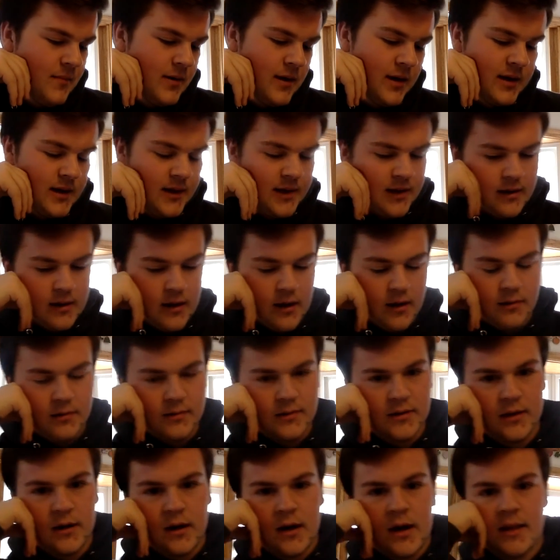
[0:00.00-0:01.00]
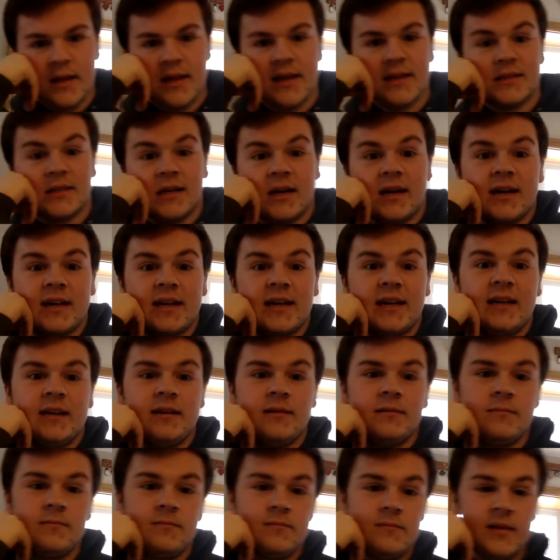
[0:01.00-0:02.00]
But you know, that's hockey;
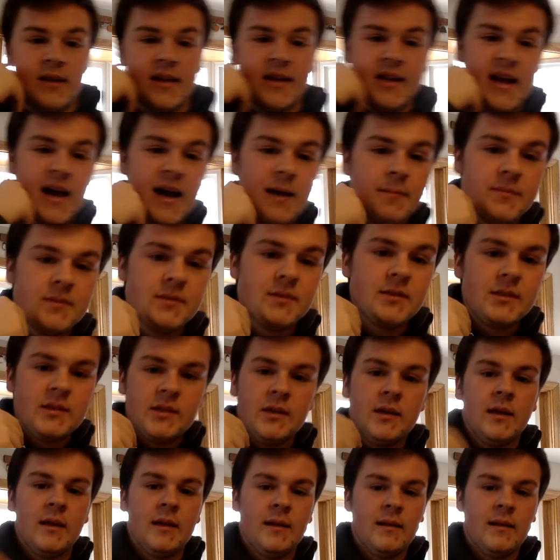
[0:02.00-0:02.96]
it happens.